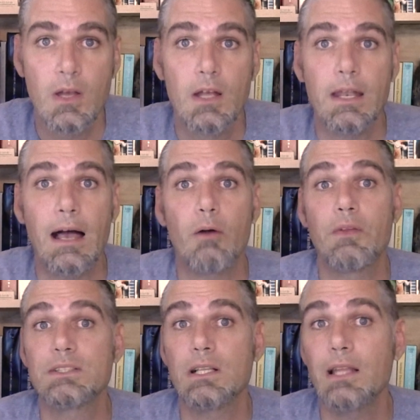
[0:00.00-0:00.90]
Now,
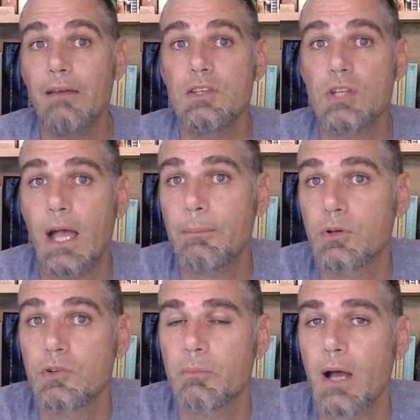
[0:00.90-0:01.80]
there's 11
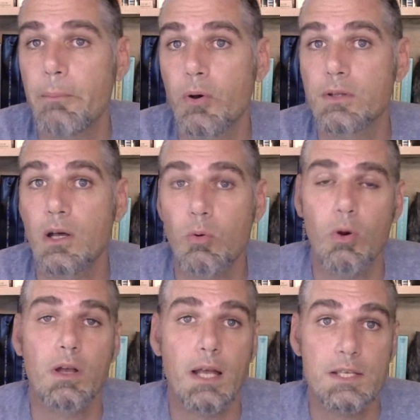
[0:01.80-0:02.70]
chapters in my book that
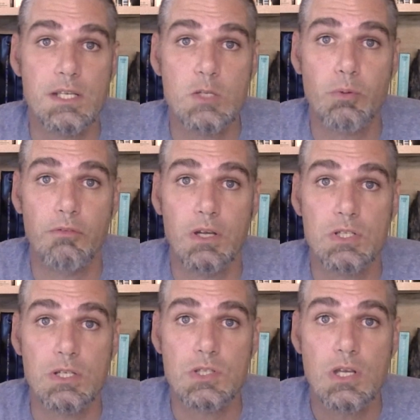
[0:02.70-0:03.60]
organize these
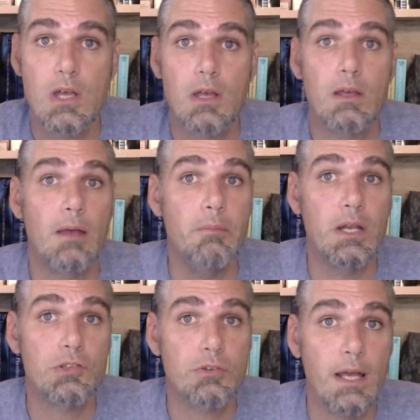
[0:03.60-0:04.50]
provisions.
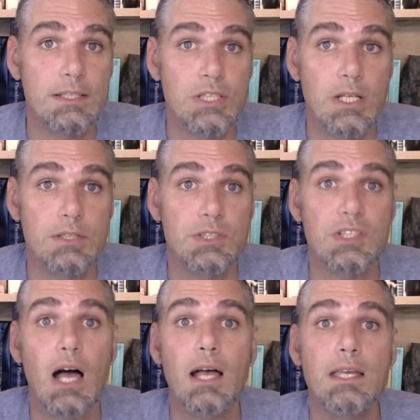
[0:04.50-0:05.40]
Administration and
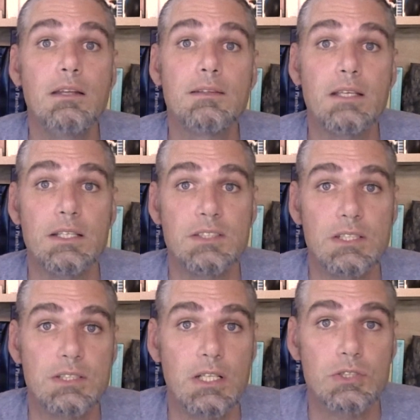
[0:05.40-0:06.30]
design, the
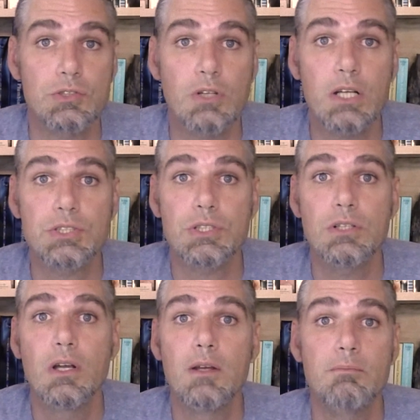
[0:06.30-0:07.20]
existing
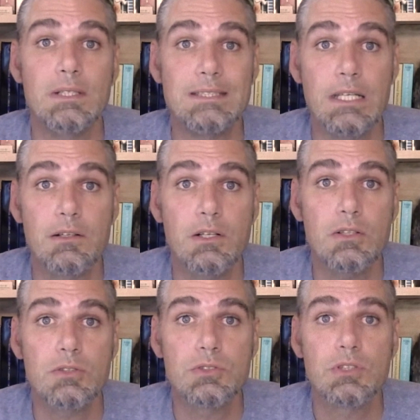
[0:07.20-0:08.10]
structure,
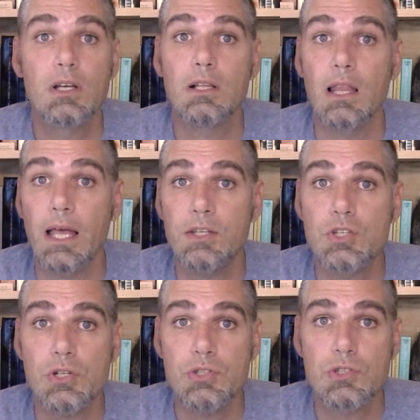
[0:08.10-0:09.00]
materials,
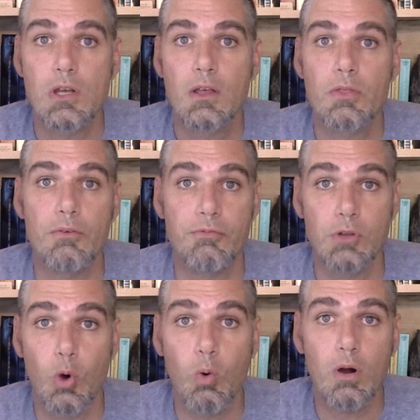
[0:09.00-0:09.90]
ledgers, the
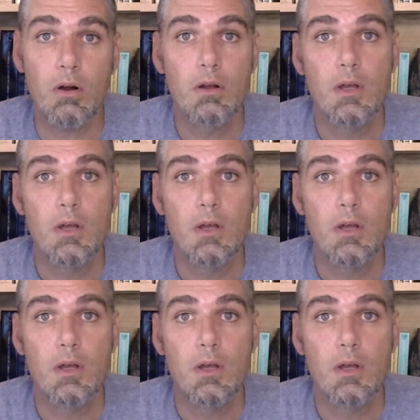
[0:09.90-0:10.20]
floor,